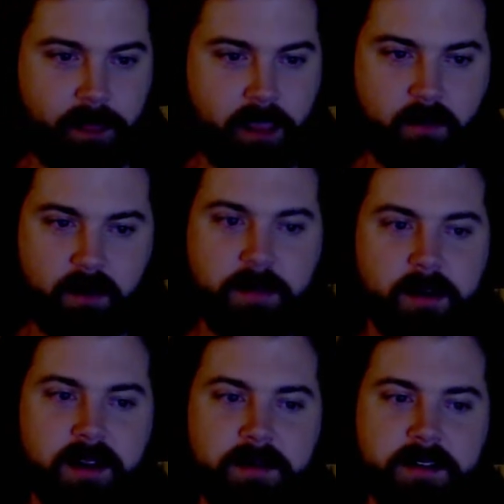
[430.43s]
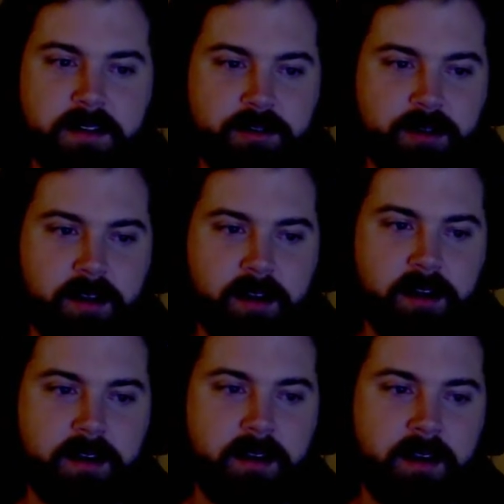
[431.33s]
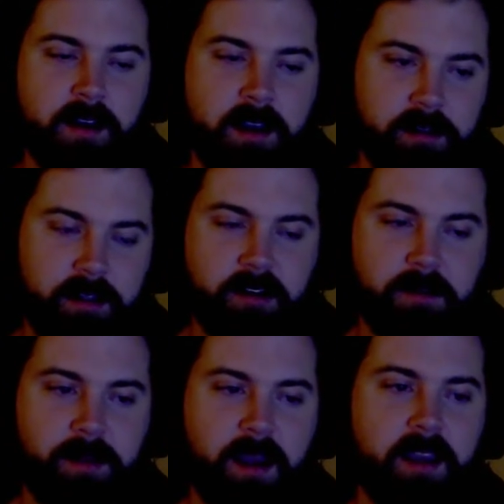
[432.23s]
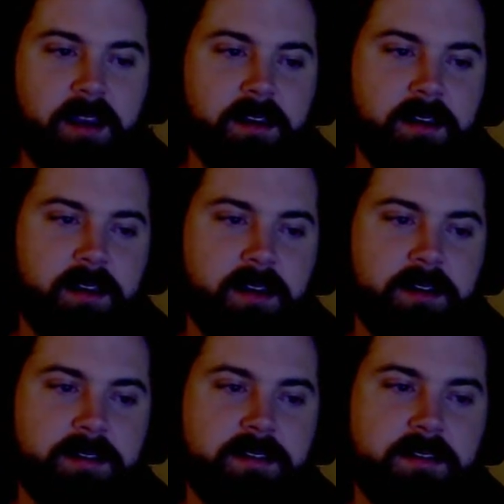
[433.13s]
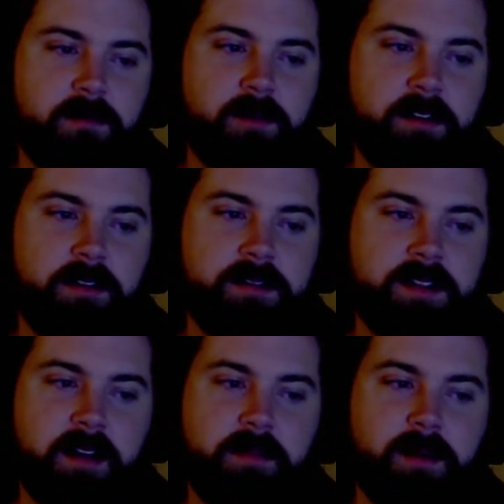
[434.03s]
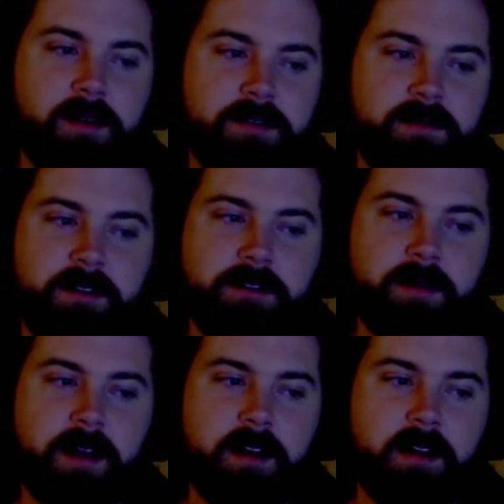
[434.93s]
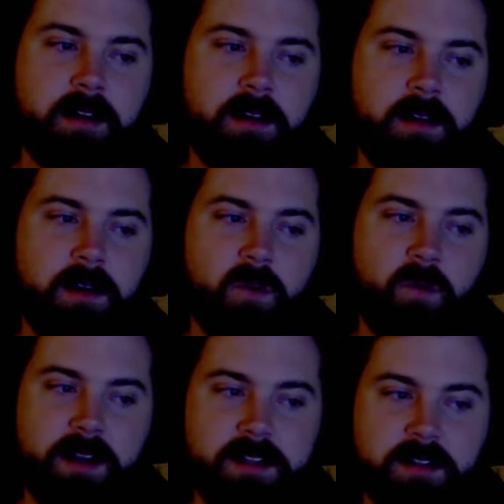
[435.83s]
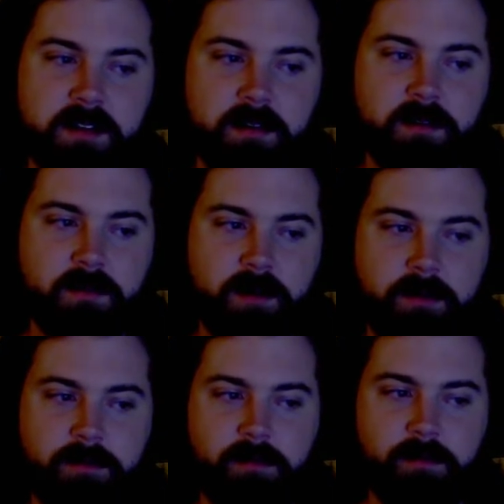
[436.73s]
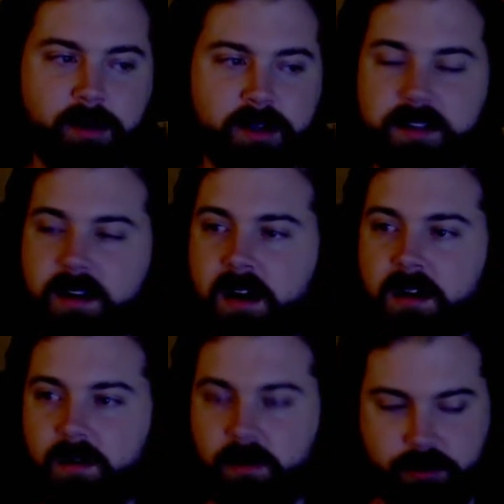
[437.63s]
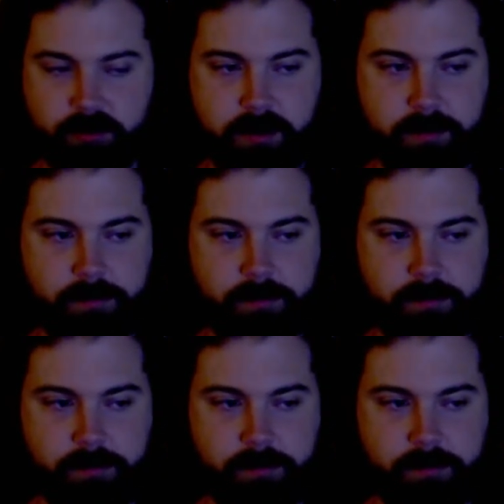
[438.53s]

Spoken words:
We pulled up to the trailhead and leaned our bike against the wooden signpost which read, West Rim Prescott Ore Trail.